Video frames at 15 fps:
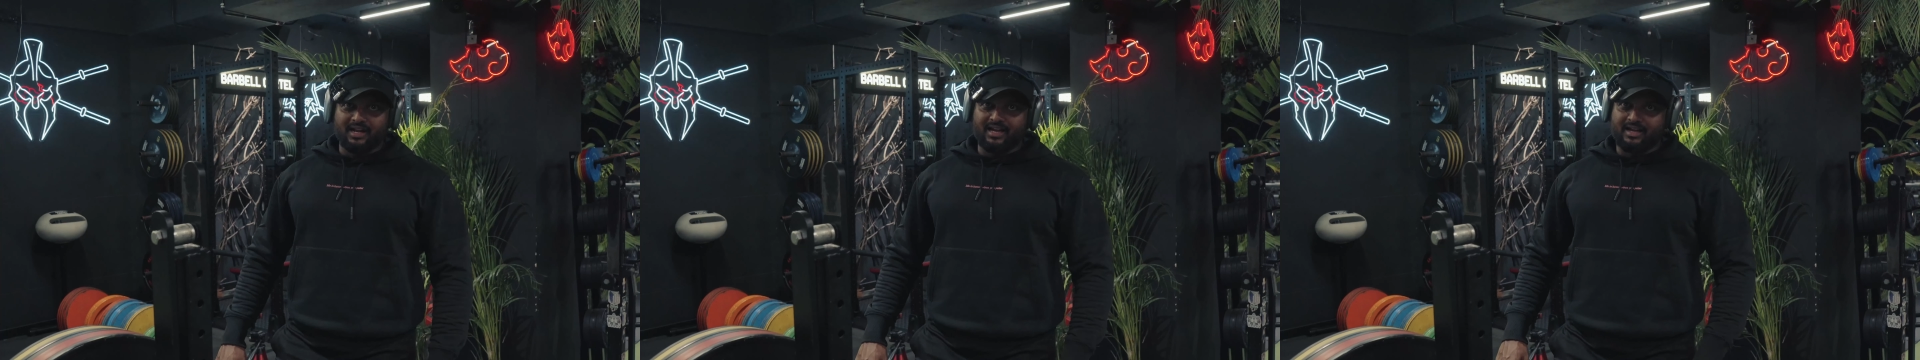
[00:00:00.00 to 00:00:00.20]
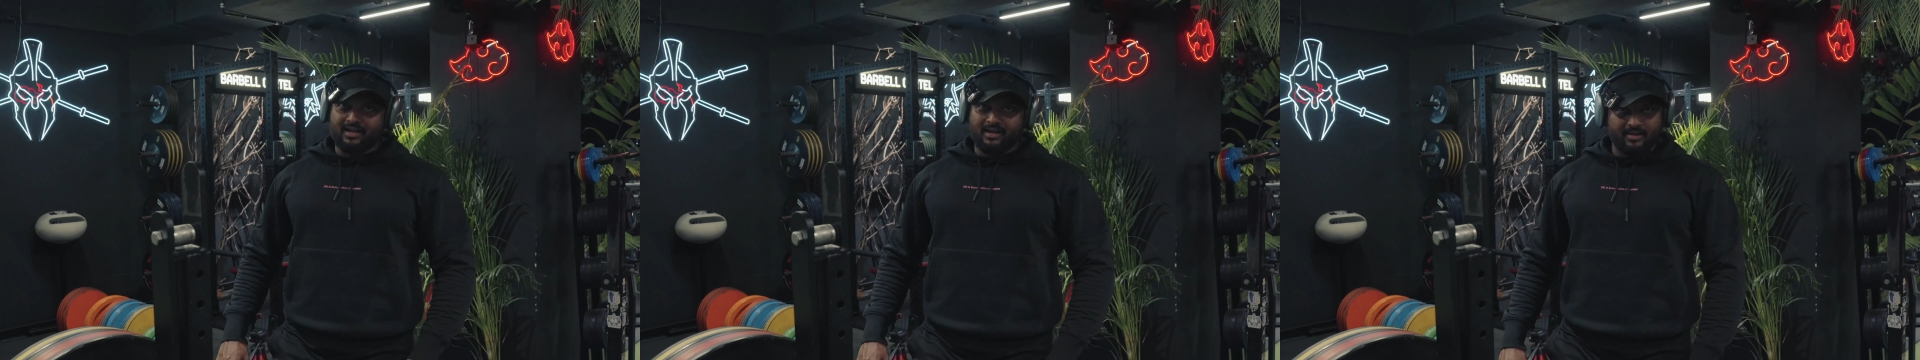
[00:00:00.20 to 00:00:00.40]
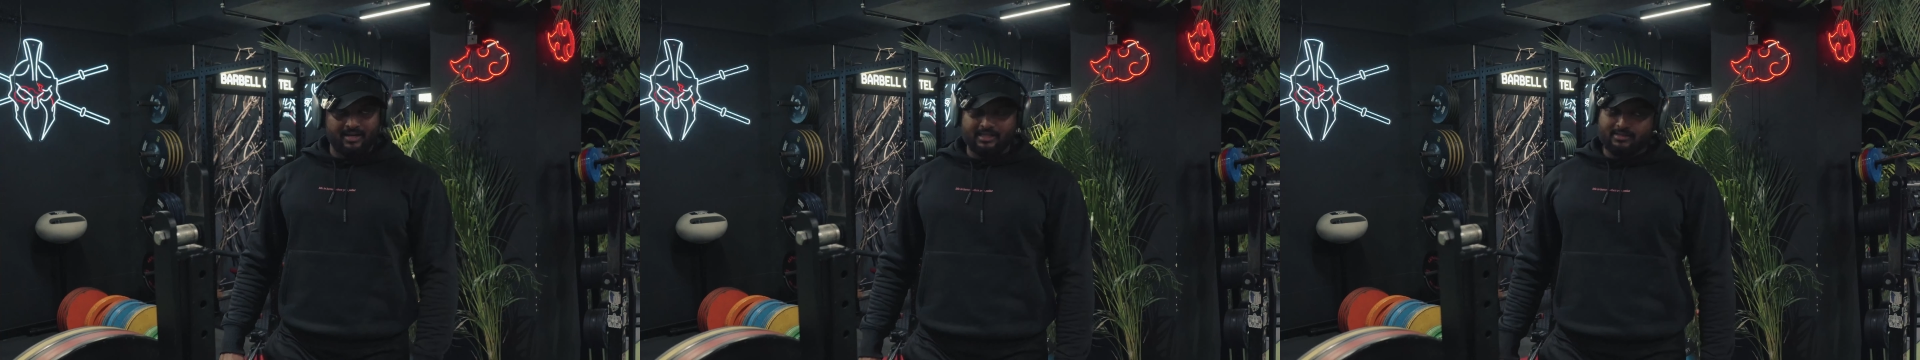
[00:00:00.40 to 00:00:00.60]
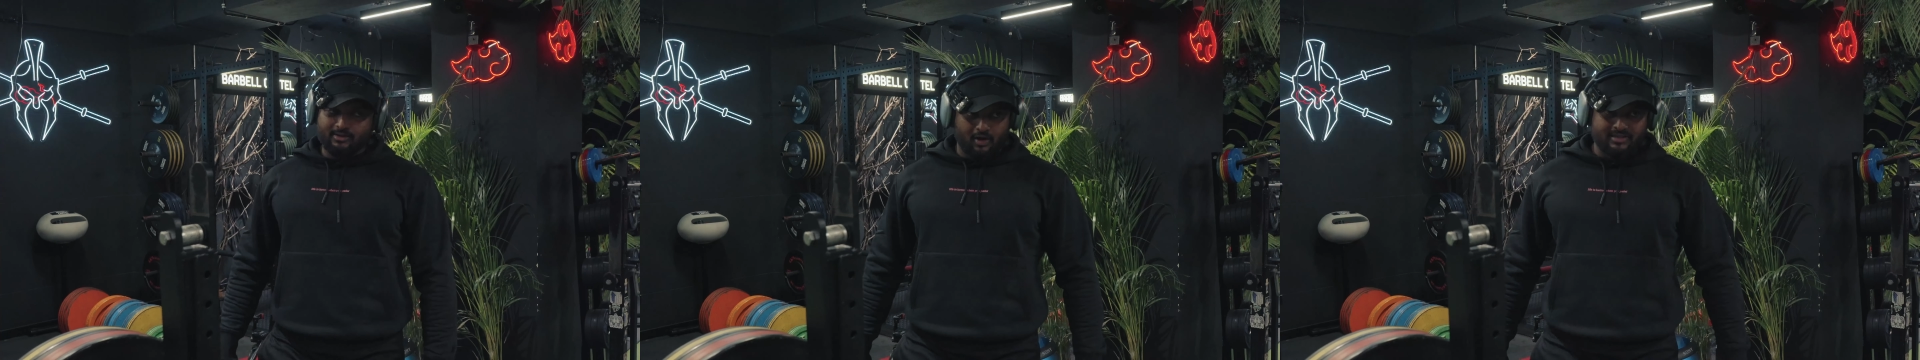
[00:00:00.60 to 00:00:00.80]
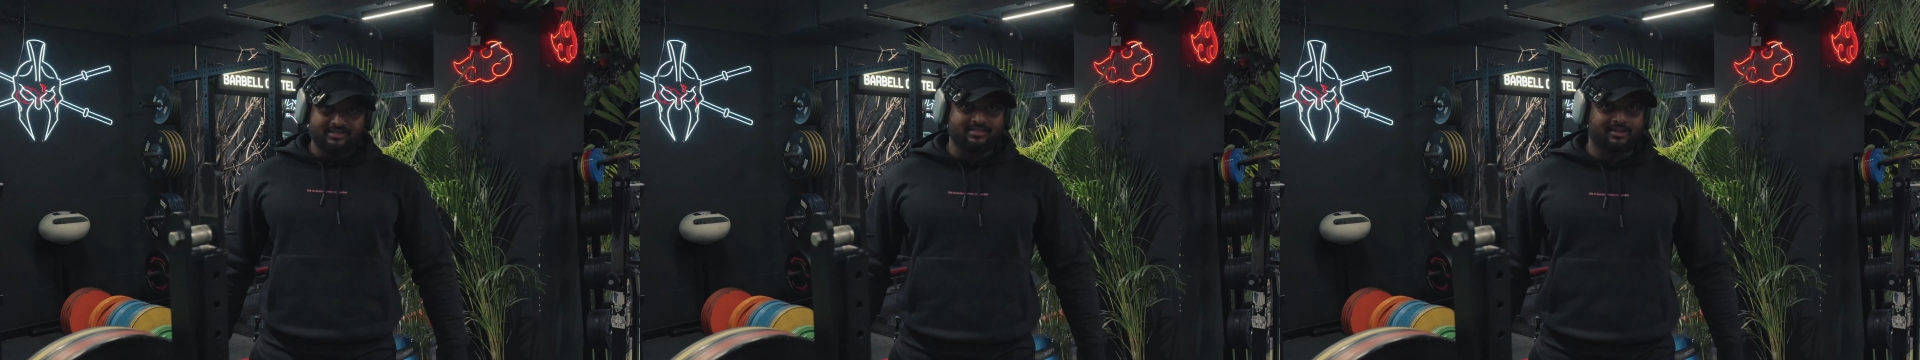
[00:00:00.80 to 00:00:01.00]
Like he's
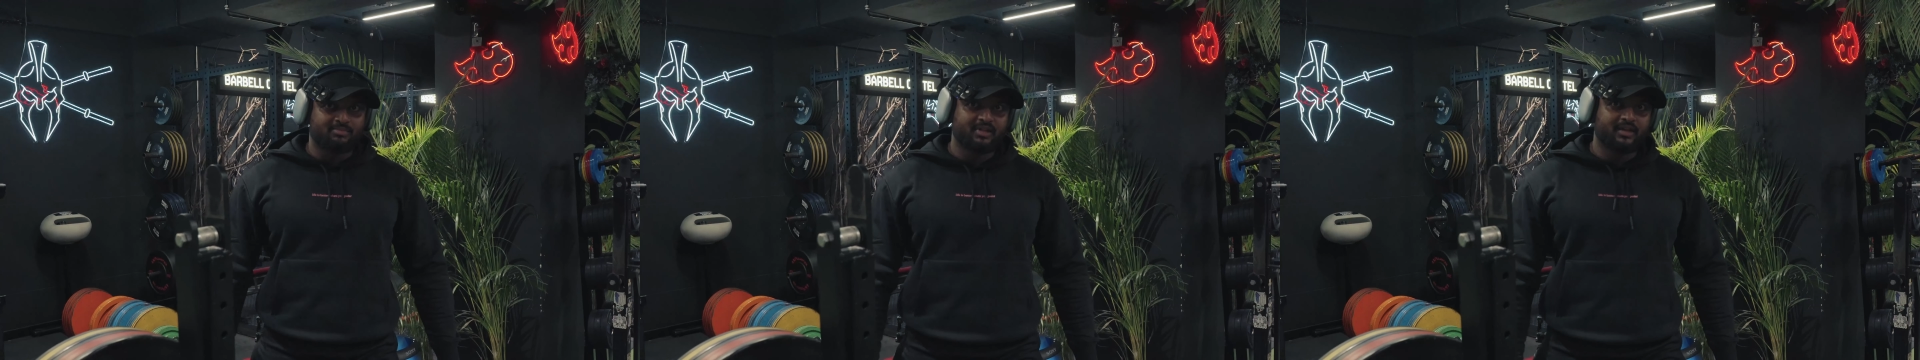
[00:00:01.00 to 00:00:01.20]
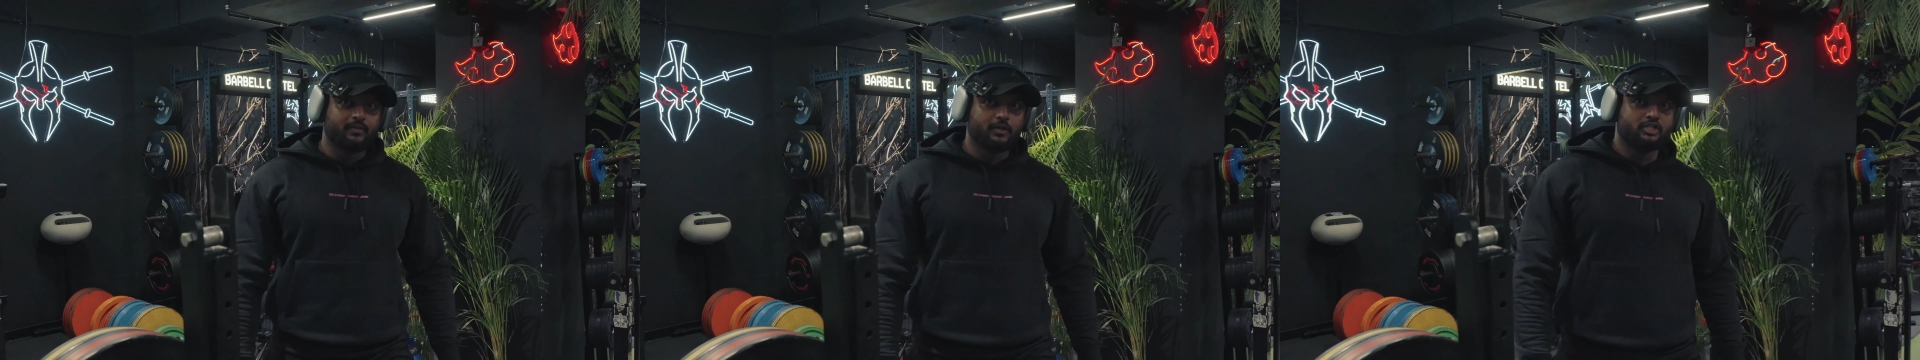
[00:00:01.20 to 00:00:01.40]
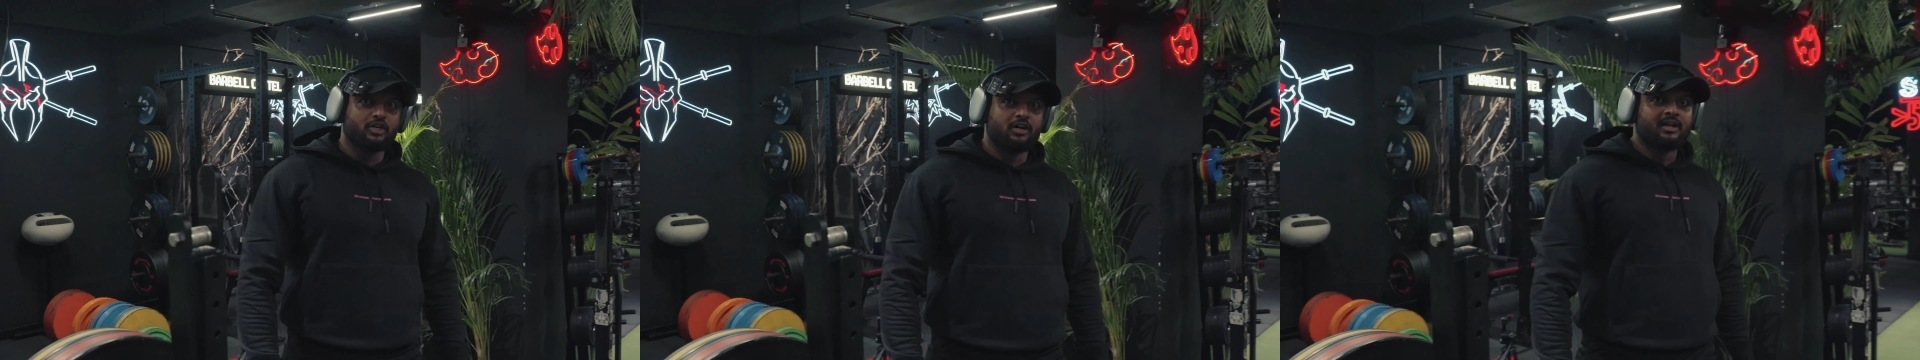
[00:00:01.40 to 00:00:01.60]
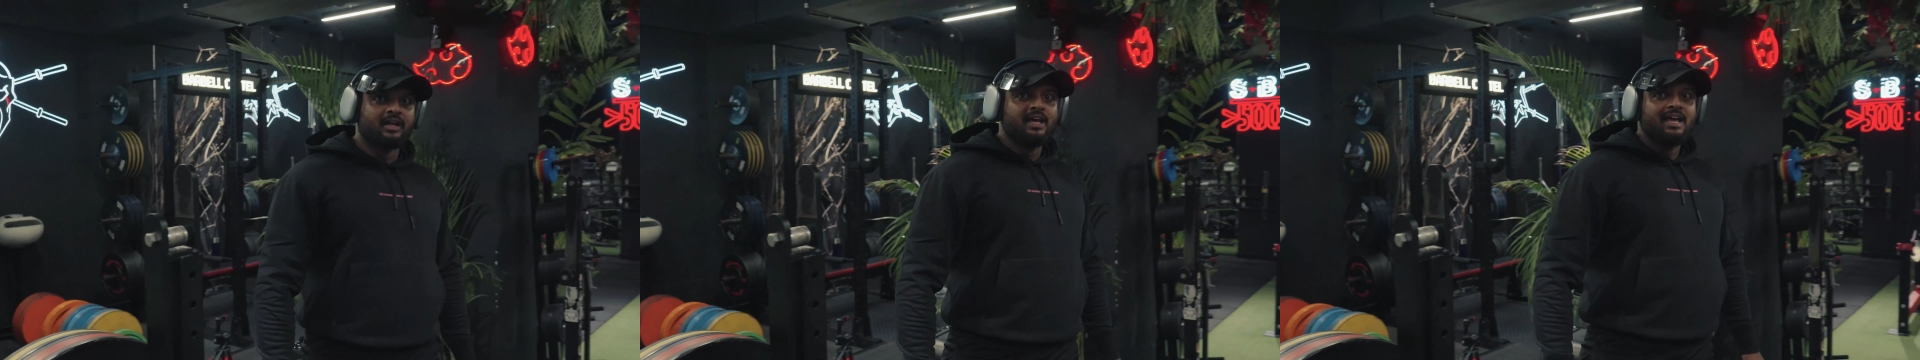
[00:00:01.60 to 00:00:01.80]
on something for sure.